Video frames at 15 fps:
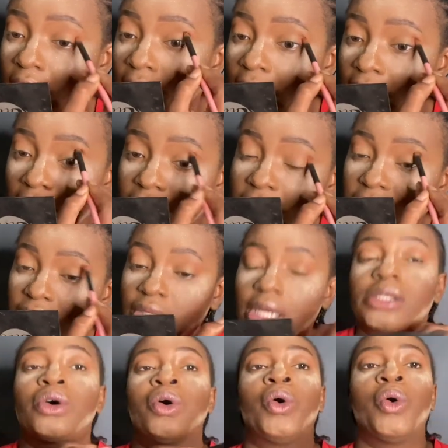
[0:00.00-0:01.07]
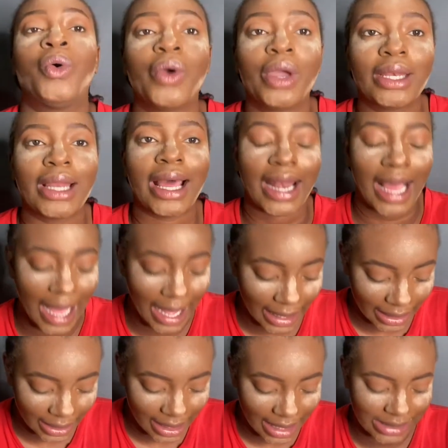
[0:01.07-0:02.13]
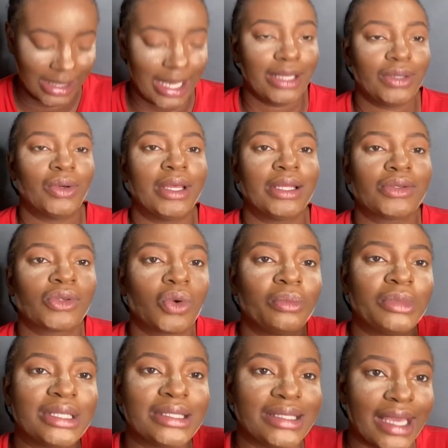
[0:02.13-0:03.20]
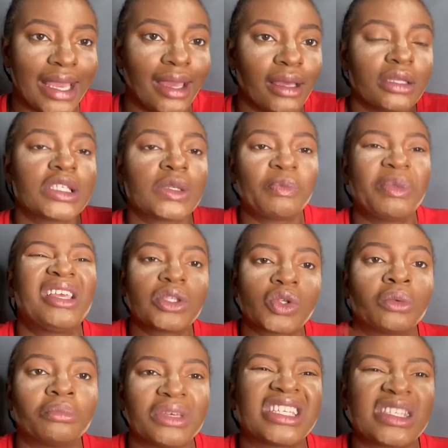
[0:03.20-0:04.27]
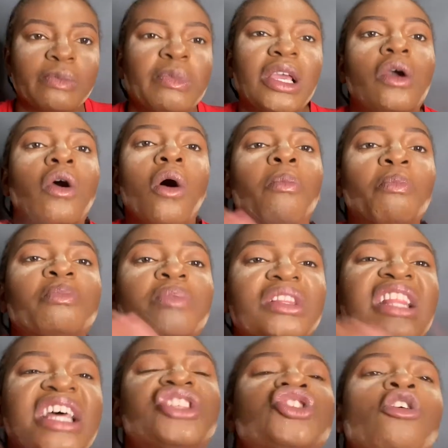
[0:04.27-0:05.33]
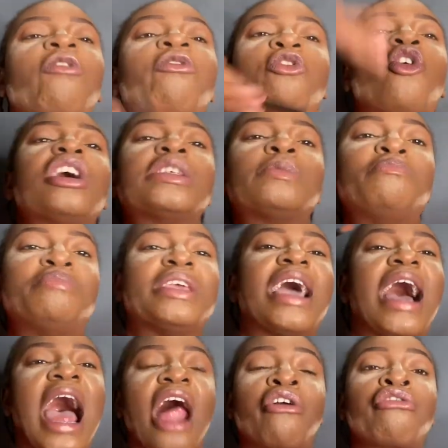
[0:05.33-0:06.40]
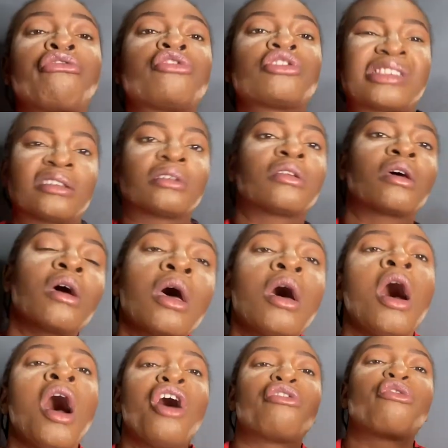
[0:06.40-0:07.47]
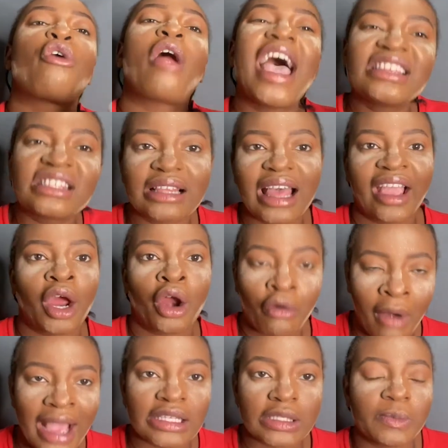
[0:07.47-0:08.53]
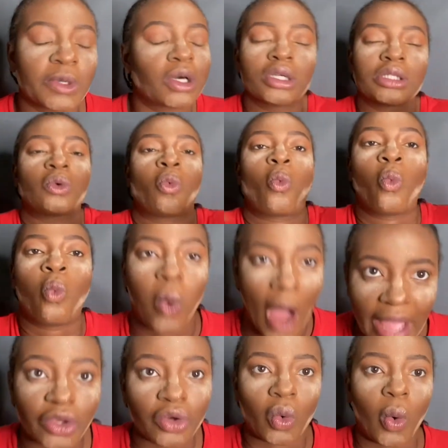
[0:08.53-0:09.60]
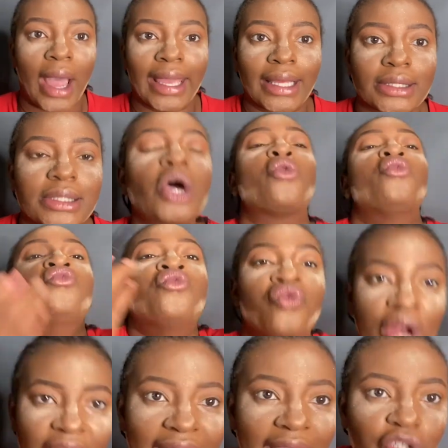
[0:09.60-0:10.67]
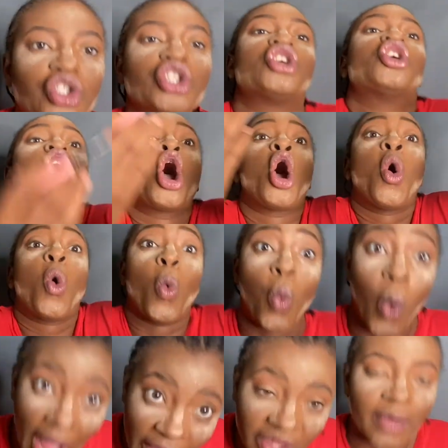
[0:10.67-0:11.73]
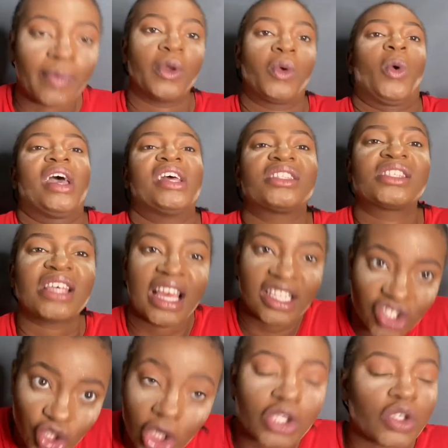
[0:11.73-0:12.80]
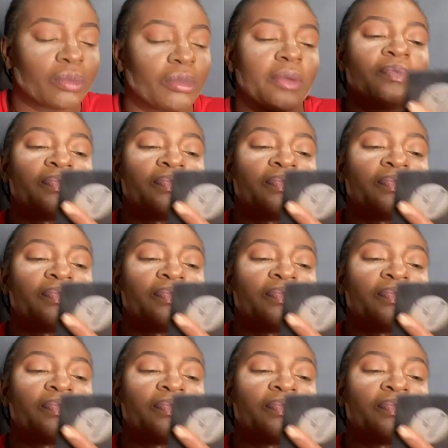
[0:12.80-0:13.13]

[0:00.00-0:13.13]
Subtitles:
And he's just hooing and hying. I say, hello, excuse me, dear. Speak to me. Speak up. Let your voice be arisen. Rise like Christ, because why are you quiet? Really, actually, why are you keeping quiet? Talk to me.